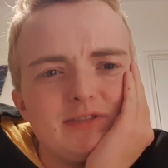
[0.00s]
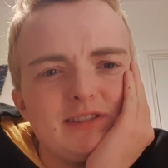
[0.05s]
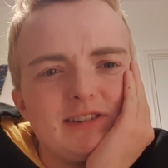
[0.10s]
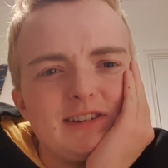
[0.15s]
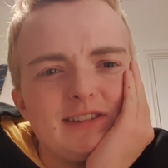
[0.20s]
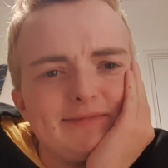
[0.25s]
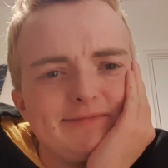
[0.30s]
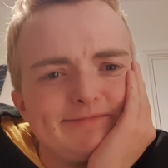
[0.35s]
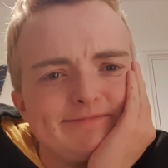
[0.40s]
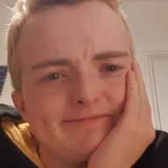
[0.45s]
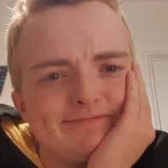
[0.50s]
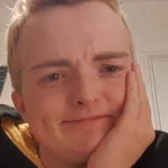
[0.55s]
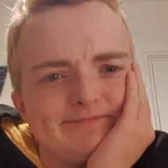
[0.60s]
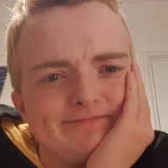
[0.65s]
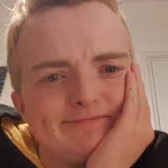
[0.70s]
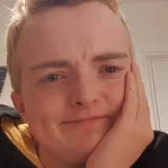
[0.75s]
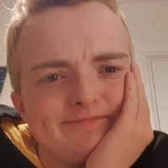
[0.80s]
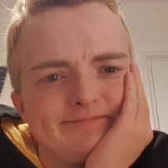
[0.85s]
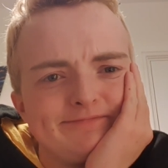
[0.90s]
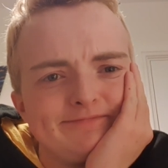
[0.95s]
thing,
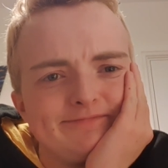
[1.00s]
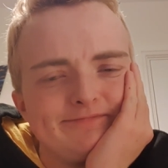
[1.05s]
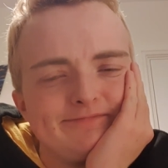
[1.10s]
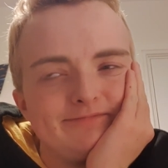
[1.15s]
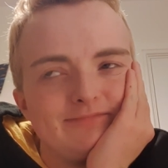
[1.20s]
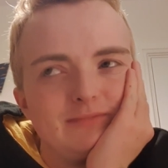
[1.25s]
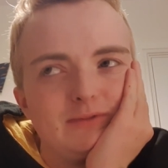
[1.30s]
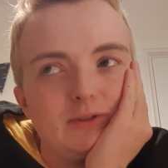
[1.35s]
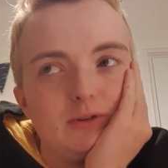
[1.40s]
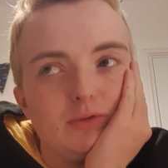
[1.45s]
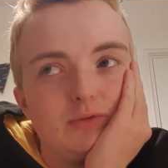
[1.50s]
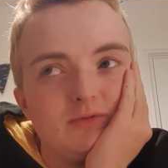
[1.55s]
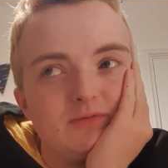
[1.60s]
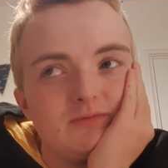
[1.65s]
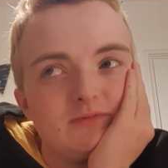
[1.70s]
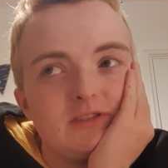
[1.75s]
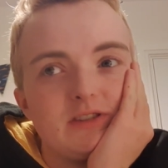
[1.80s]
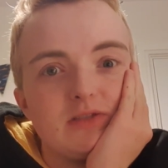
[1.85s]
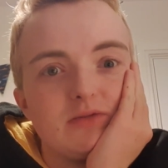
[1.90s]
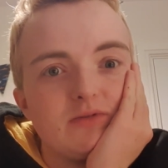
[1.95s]
or
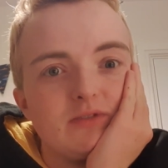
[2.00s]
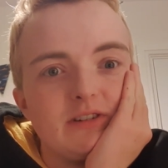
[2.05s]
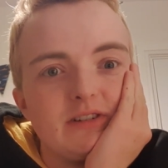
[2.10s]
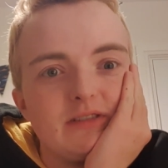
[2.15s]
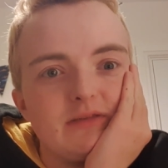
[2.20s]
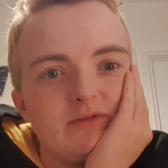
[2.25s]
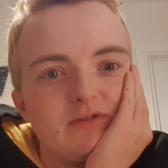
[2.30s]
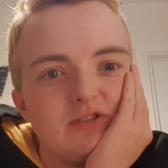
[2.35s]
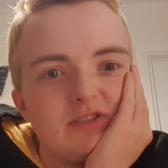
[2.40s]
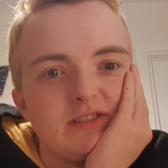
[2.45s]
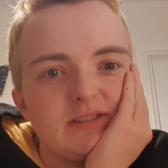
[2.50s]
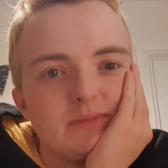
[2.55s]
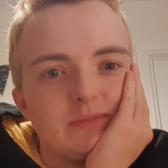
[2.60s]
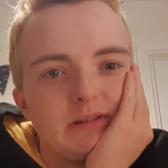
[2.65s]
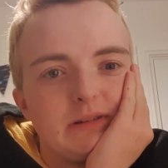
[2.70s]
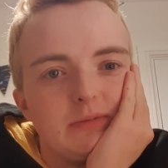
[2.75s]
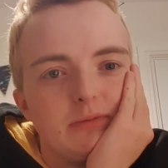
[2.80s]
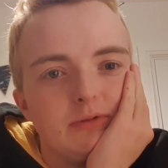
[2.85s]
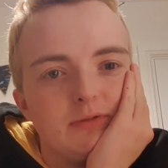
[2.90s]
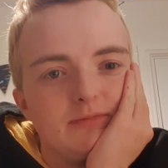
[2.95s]
the threat of trans
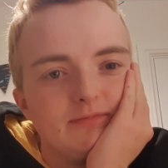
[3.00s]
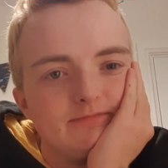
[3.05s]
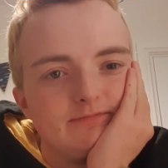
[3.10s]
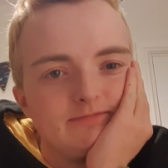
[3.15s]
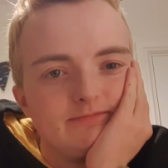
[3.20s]
people.